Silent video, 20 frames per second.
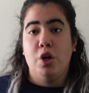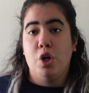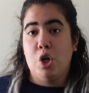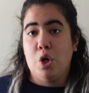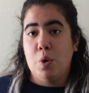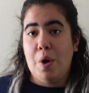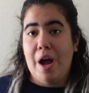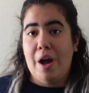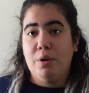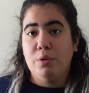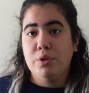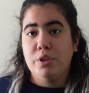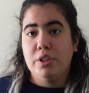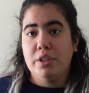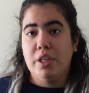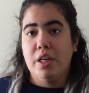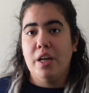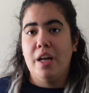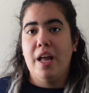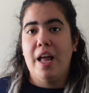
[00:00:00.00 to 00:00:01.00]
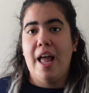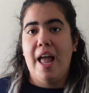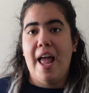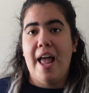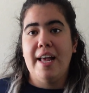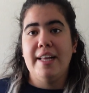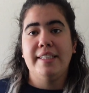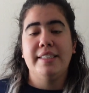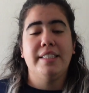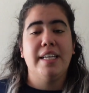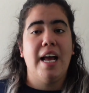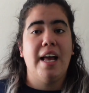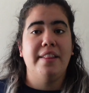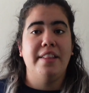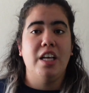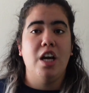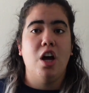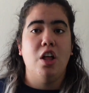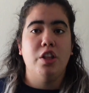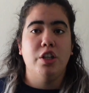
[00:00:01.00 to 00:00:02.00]
grout, and
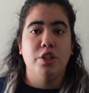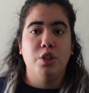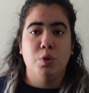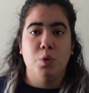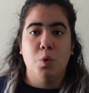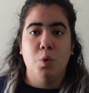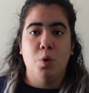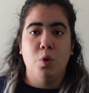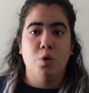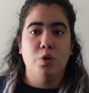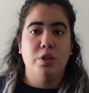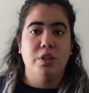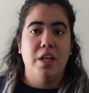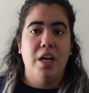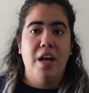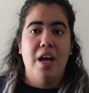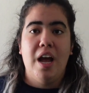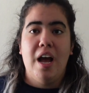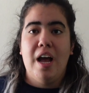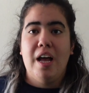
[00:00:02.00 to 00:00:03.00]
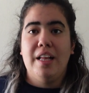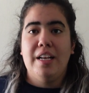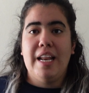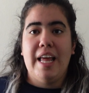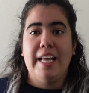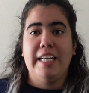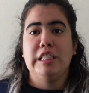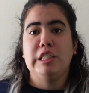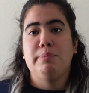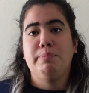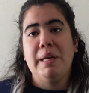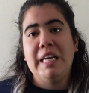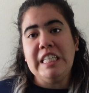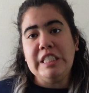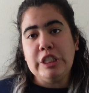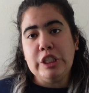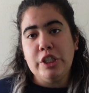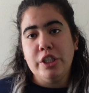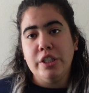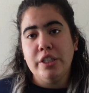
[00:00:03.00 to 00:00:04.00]
any other tools like
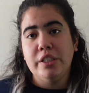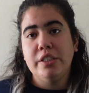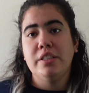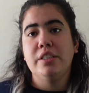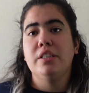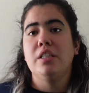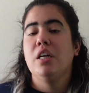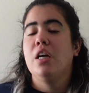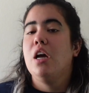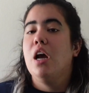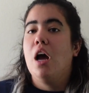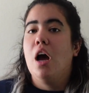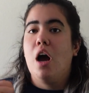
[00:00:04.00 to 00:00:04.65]
spacers,